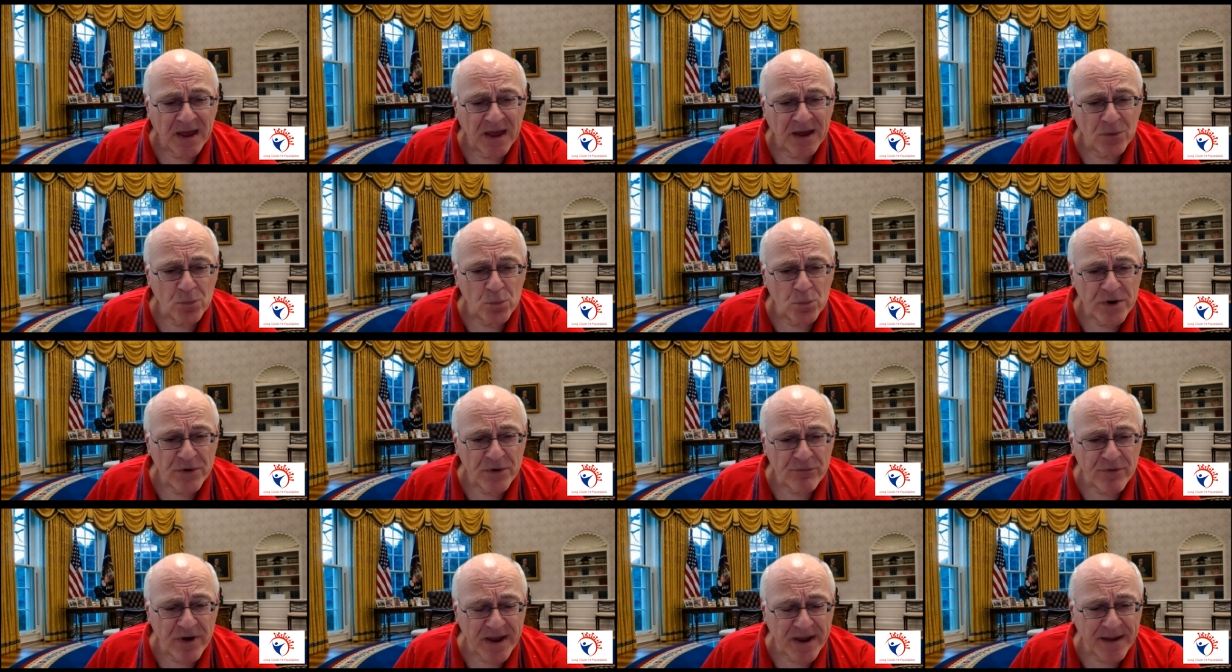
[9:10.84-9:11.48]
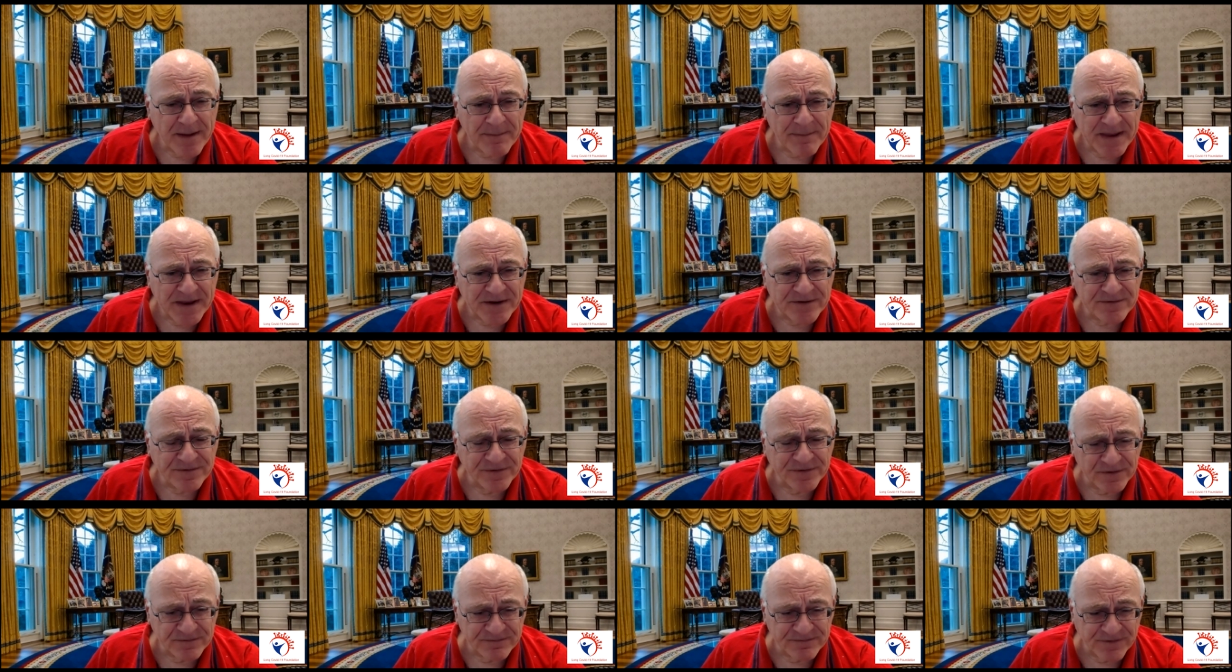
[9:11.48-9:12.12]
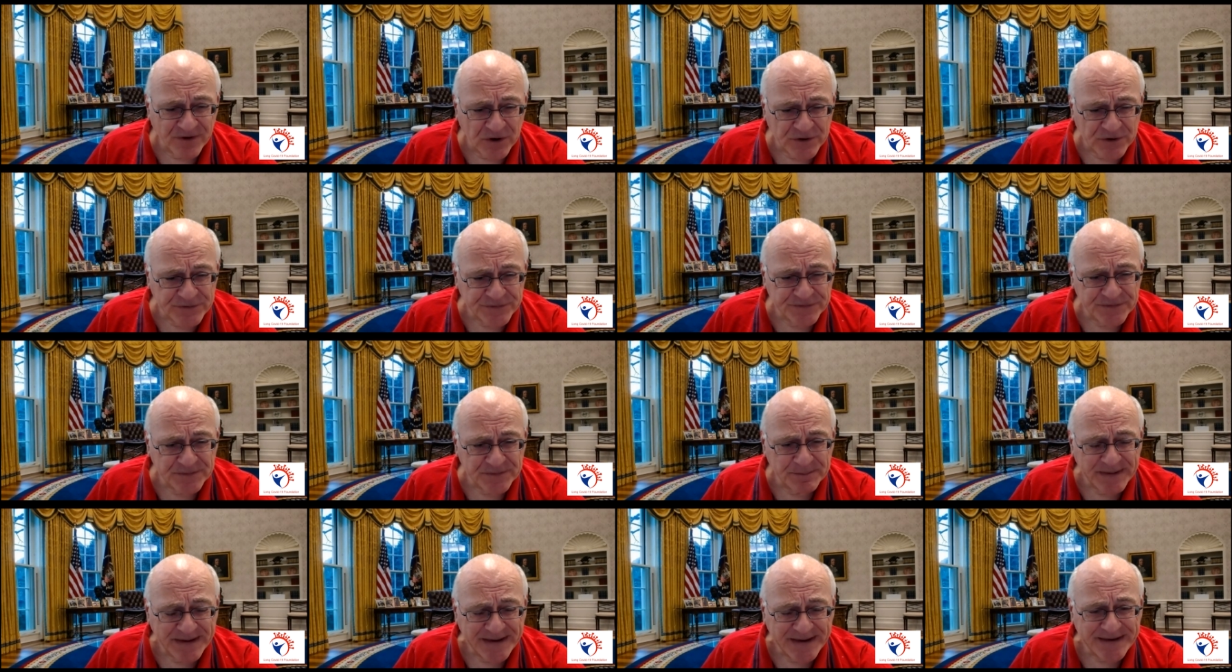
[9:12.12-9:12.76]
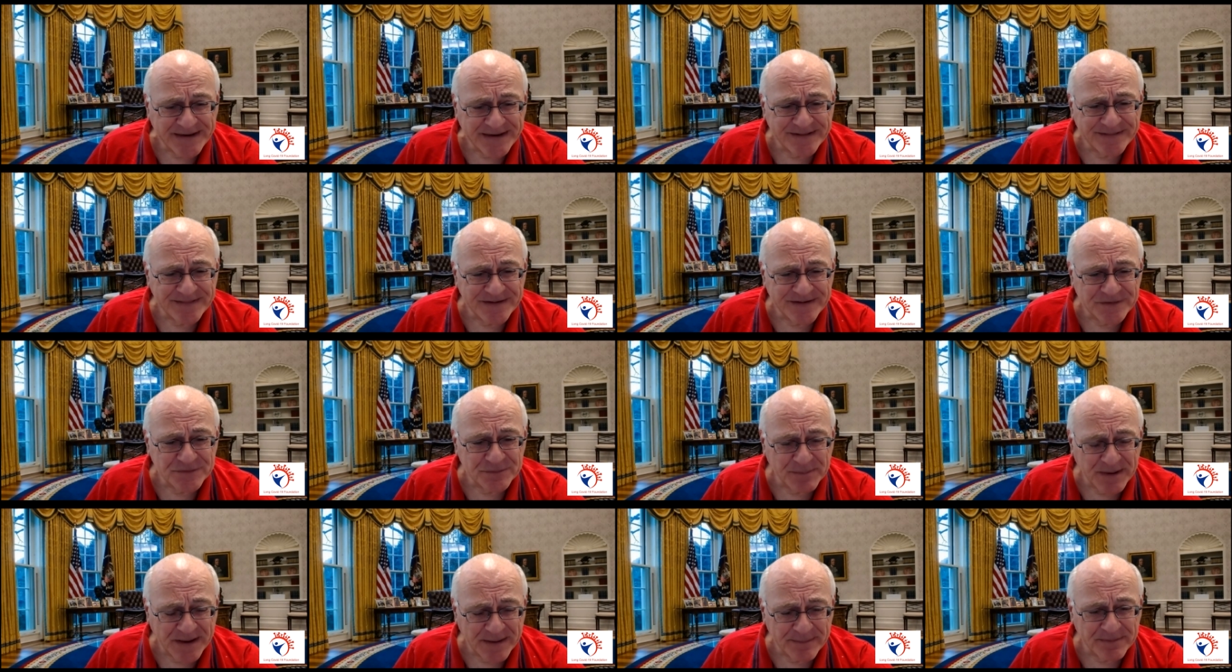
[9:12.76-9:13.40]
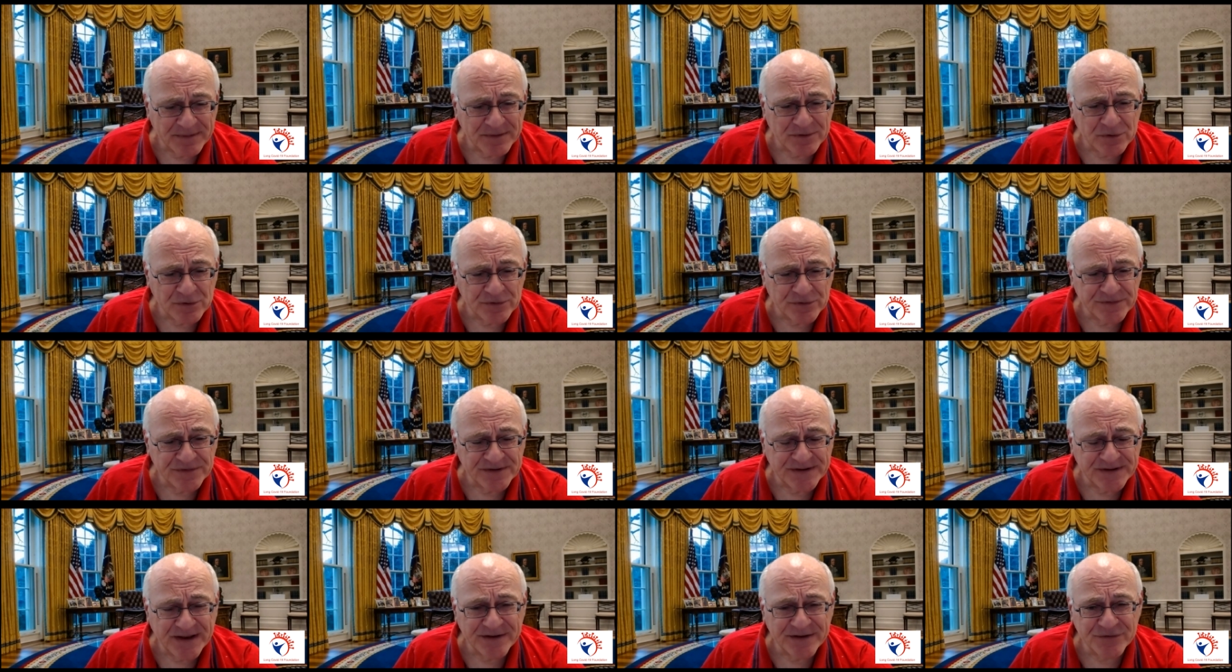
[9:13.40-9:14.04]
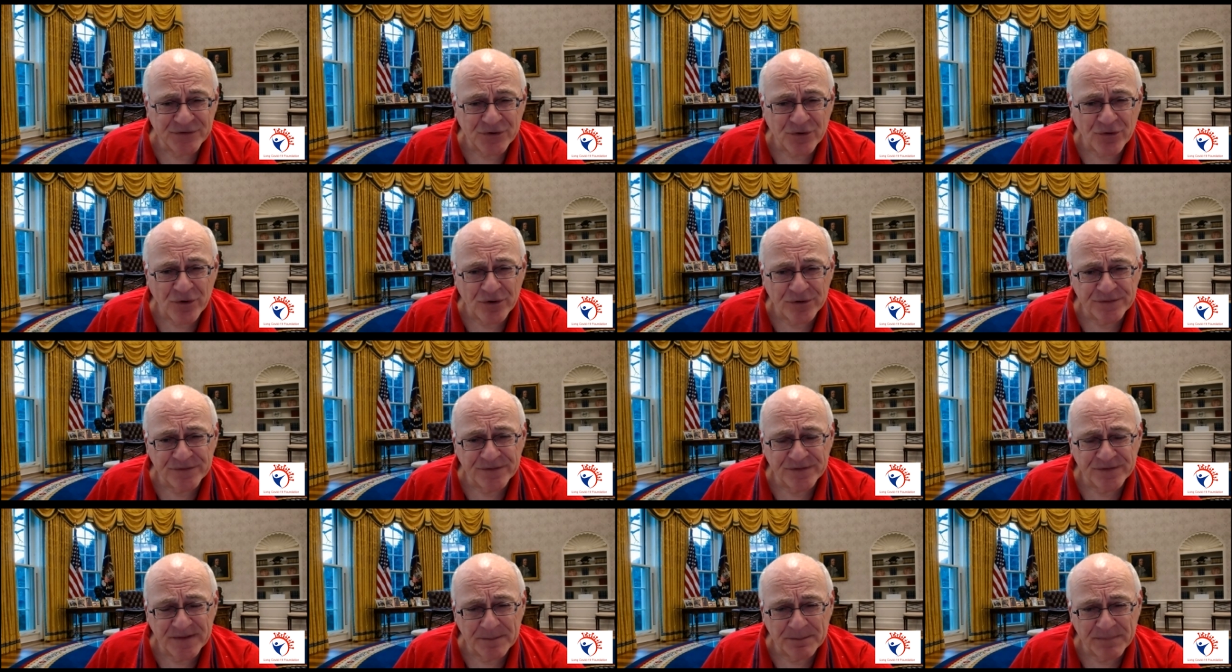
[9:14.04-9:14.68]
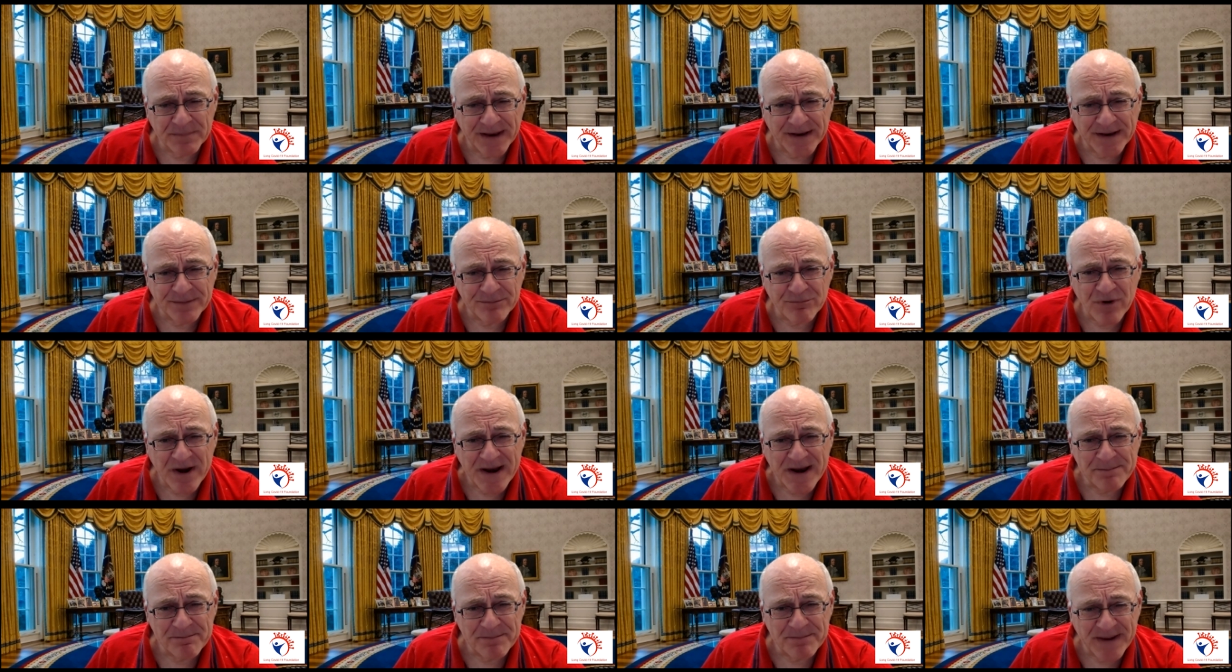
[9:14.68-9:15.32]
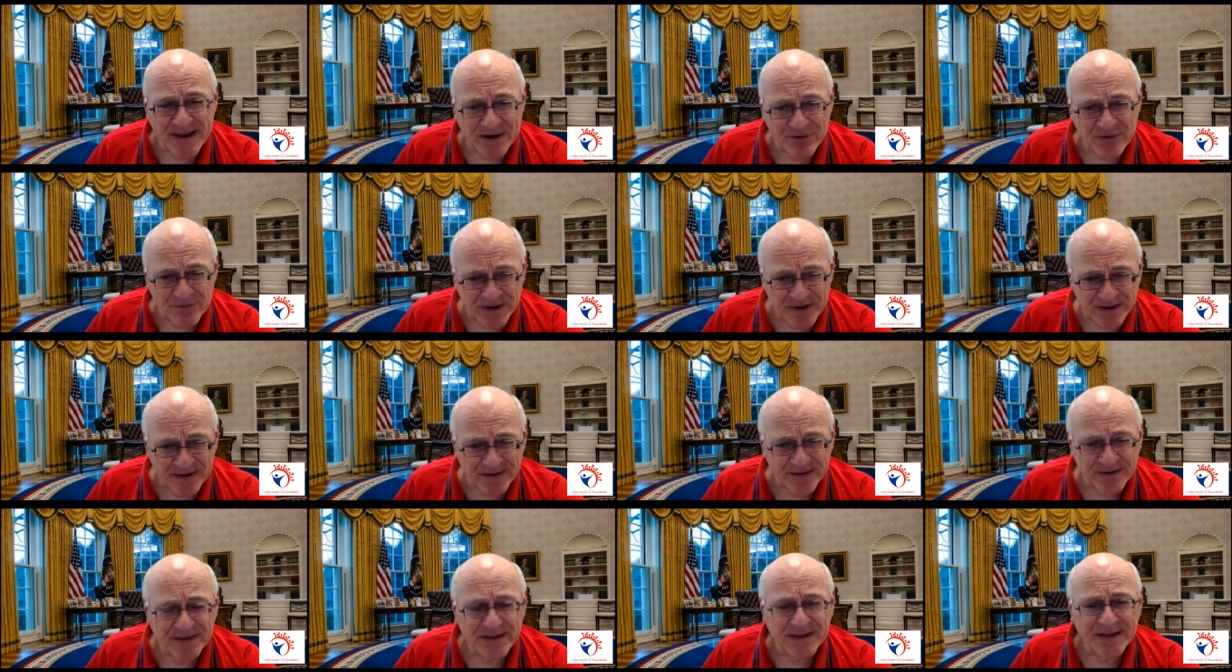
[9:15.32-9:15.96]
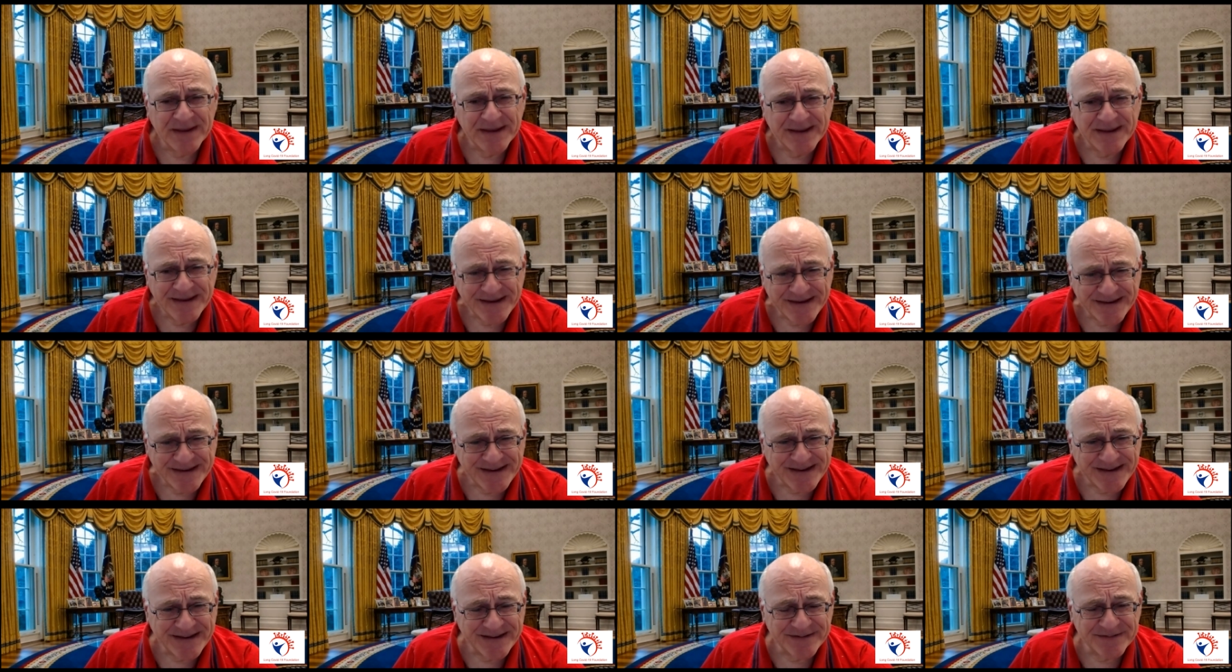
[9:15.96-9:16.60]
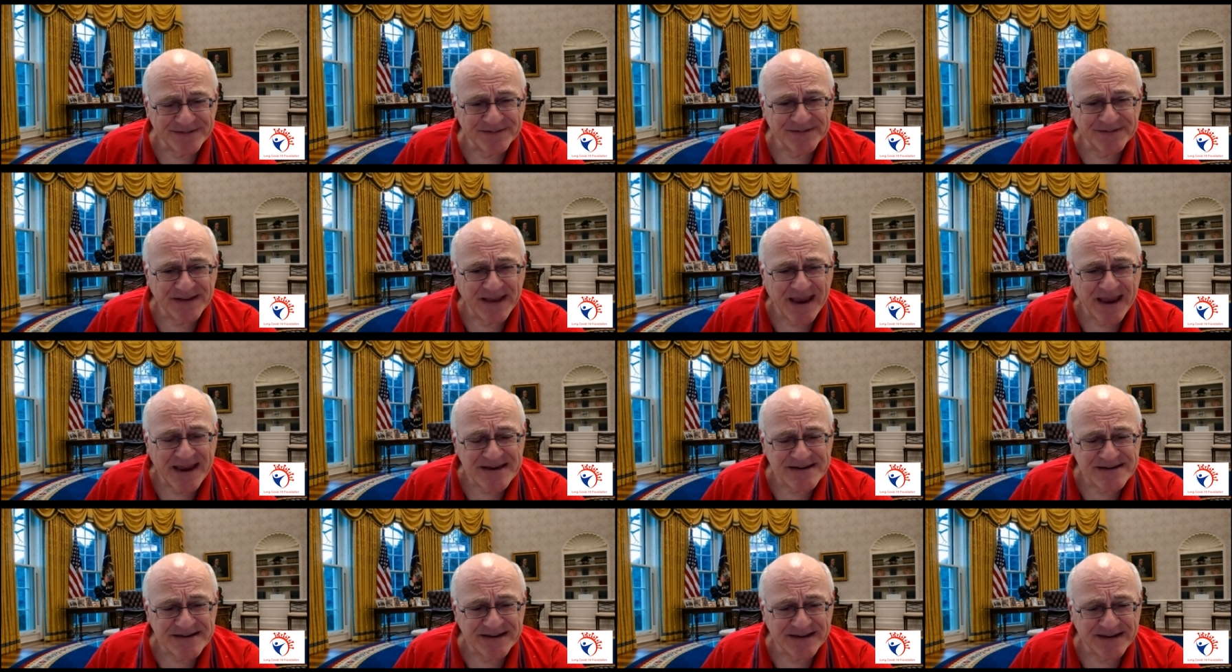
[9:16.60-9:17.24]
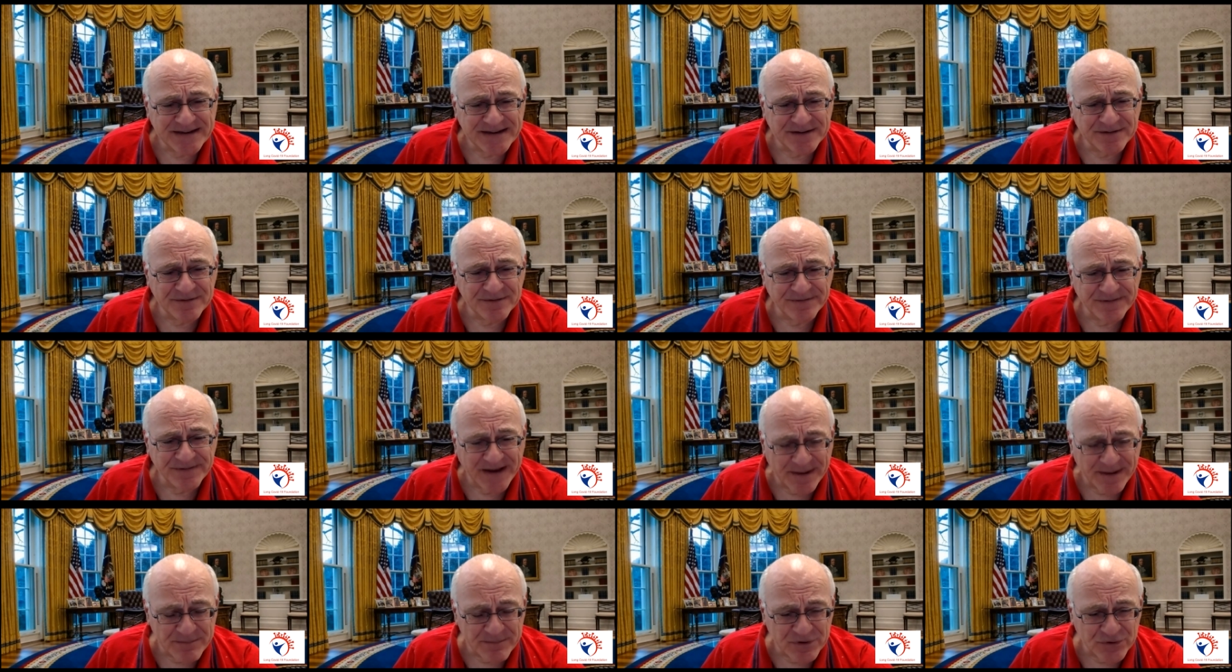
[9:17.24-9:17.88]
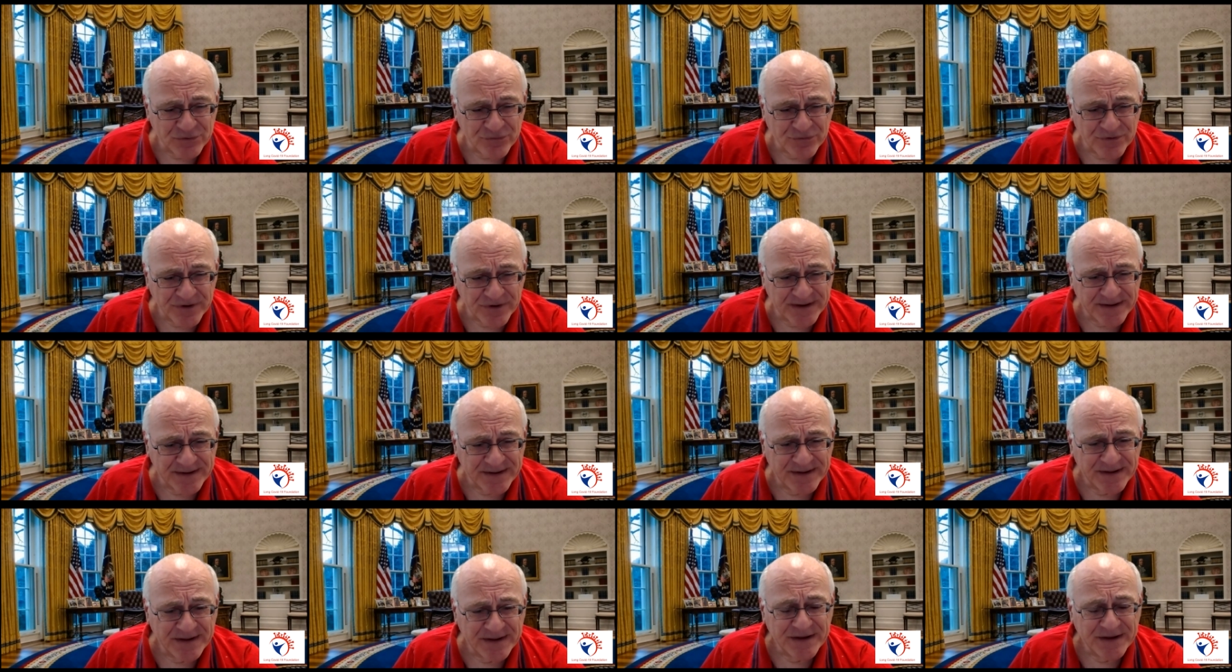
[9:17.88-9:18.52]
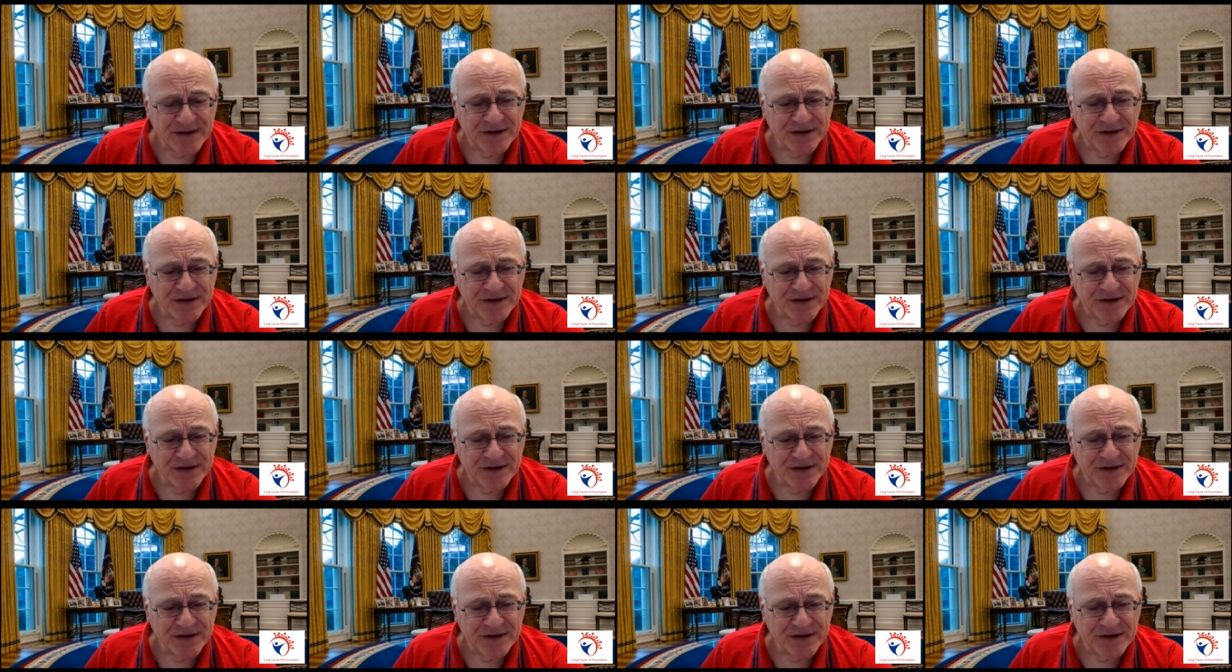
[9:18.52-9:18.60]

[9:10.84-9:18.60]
We recommend fluvoxamine in these people because it does cross the blood-brain barrier. It is anti-inflammatory.